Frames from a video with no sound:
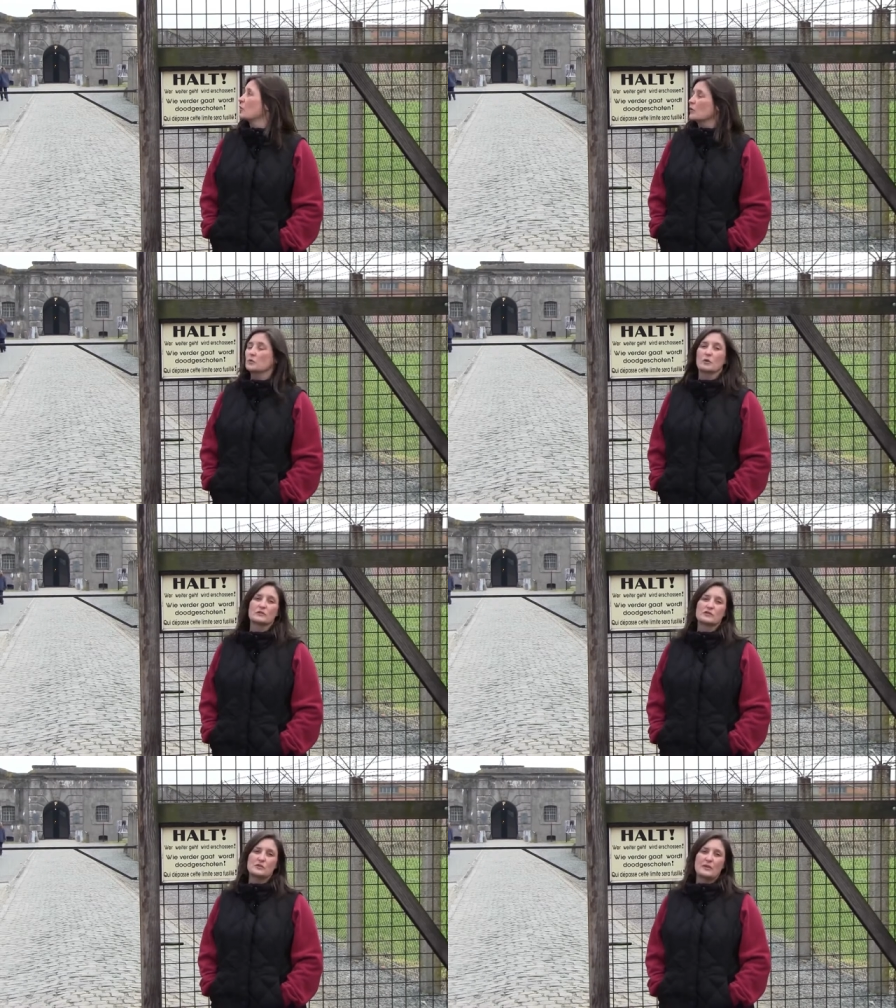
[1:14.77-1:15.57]
World War
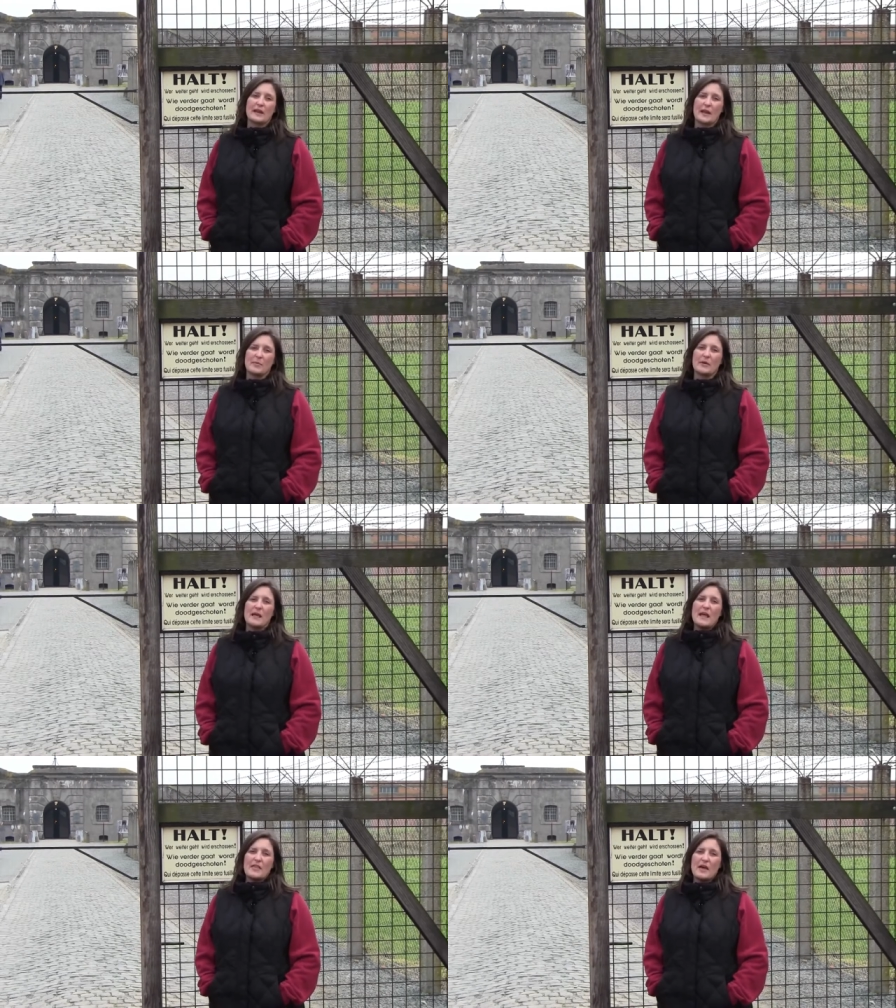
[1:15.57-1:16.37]
II camp,
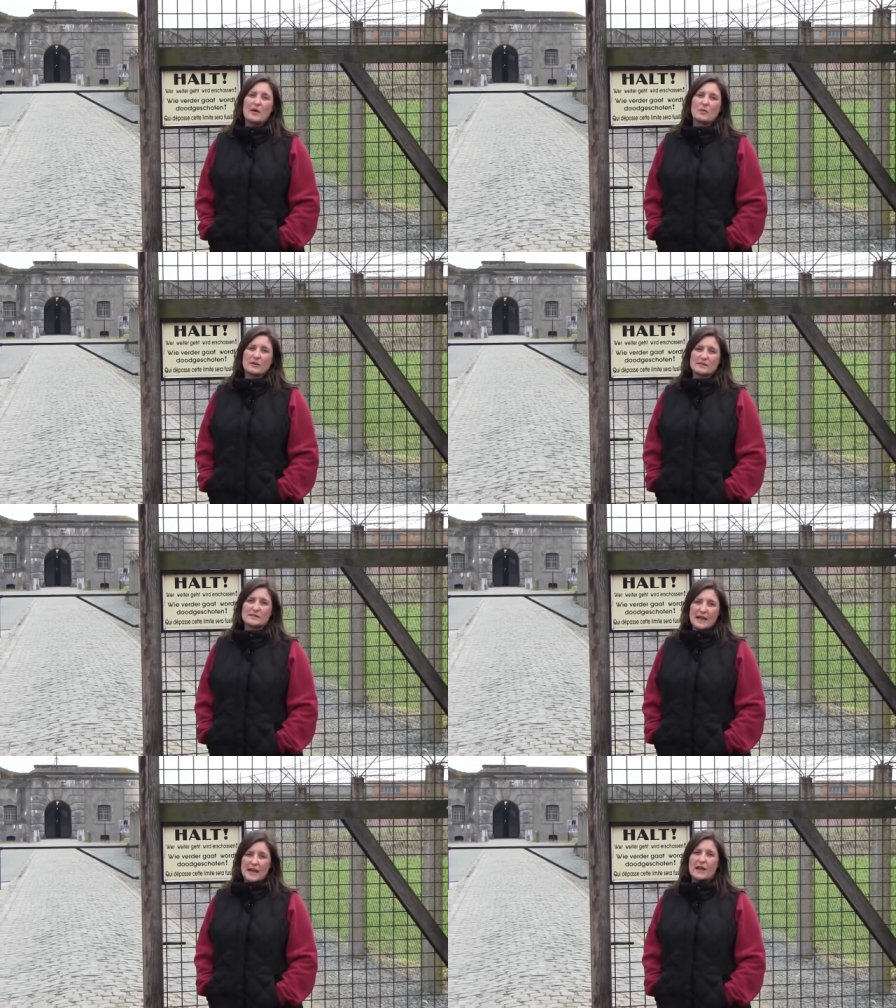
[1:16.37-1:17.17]
that was
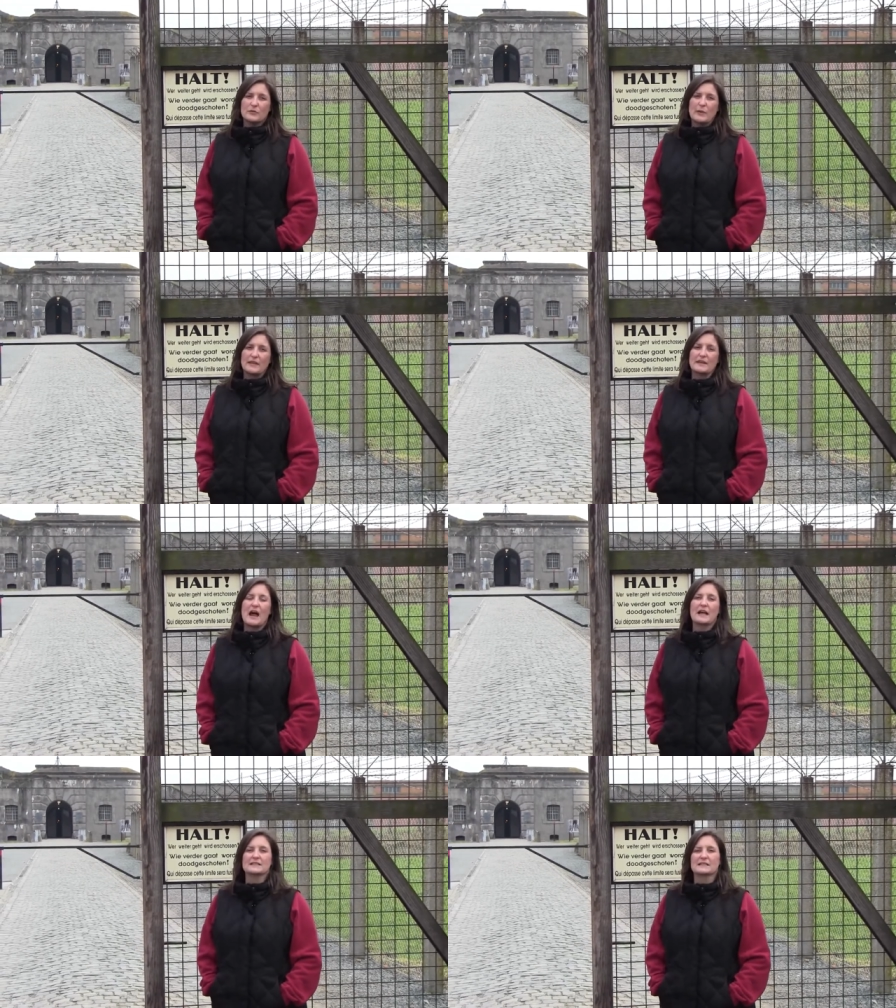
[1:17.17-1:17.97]
held by the
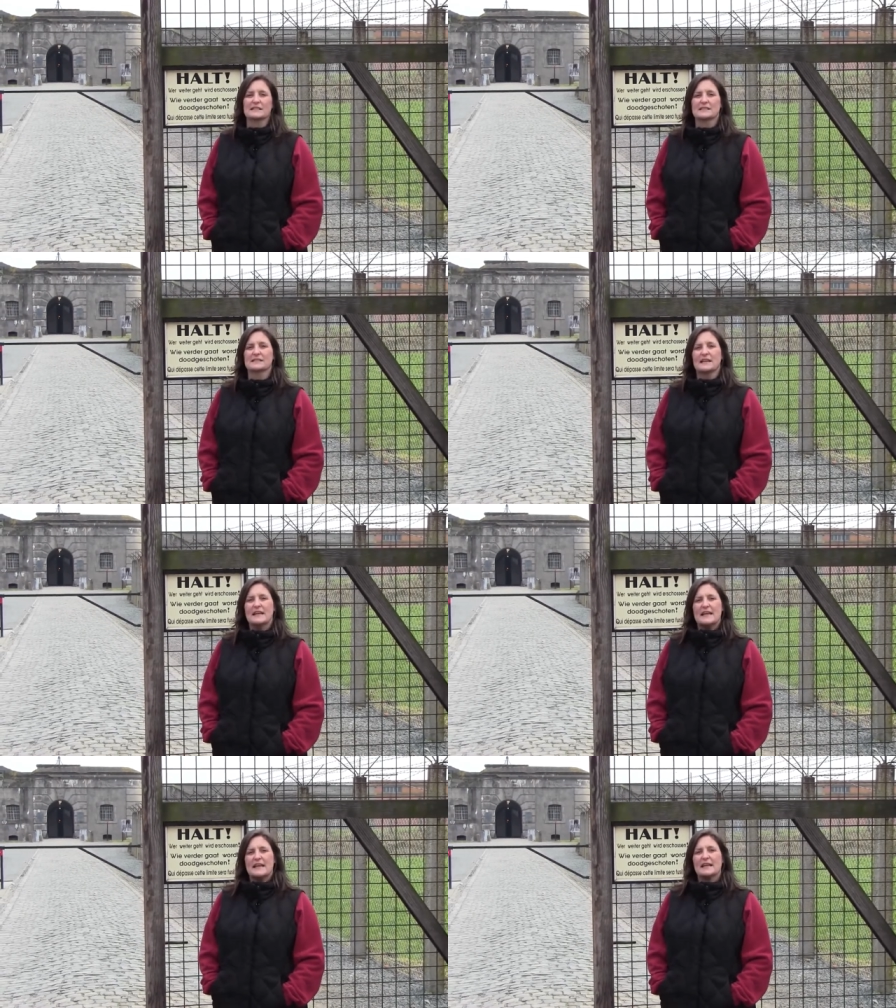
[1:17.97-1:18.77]
Nazis
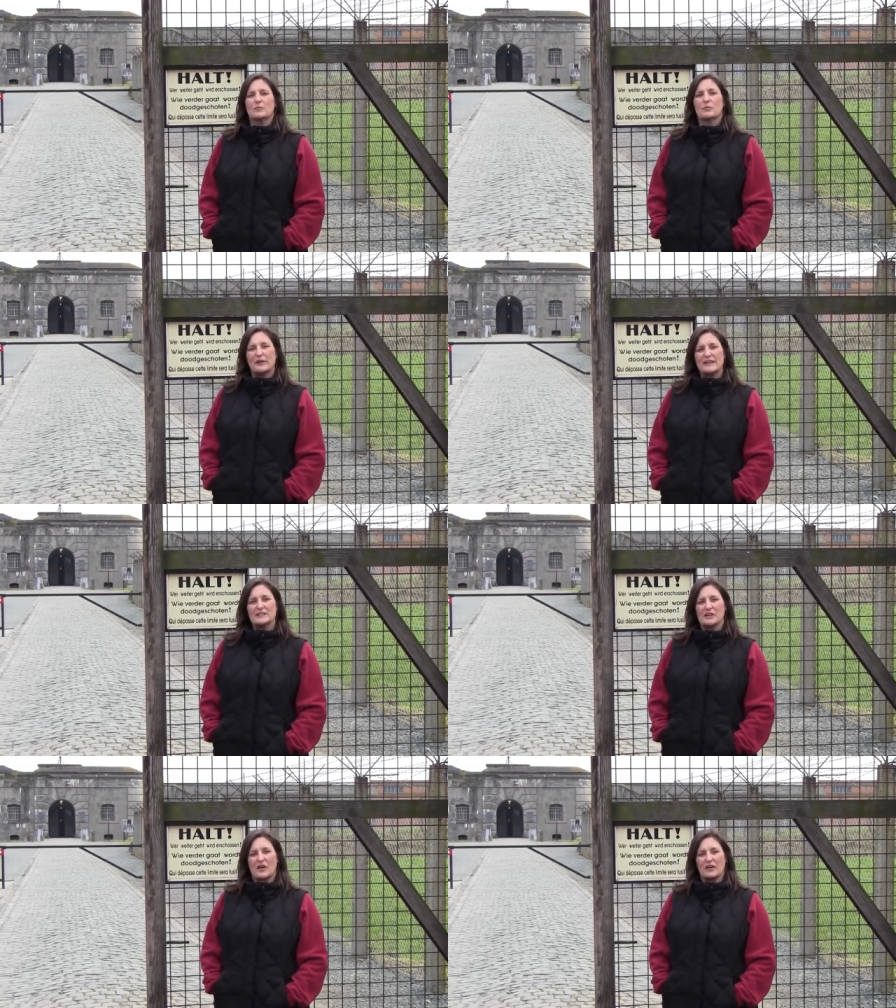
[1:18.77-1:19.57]
in
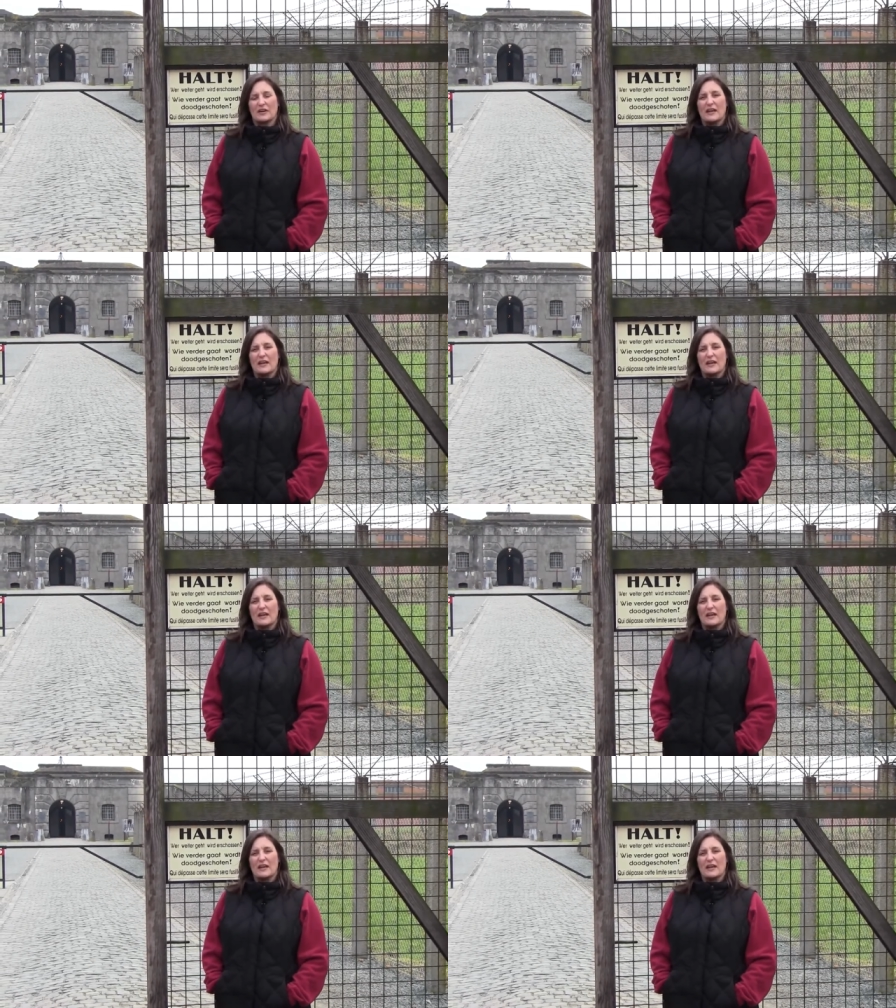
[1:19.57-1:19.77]
Breendonk.